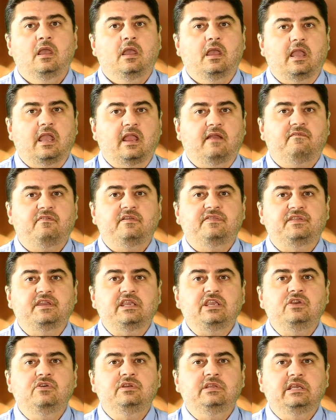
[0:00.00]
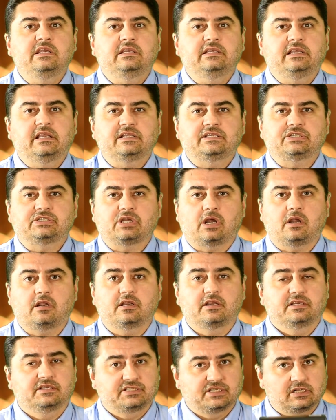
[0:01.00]
Everything you need to get
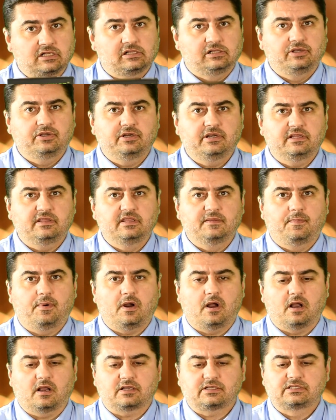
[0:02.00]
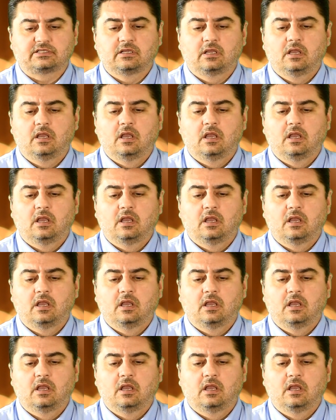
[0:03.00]
started is included in the box.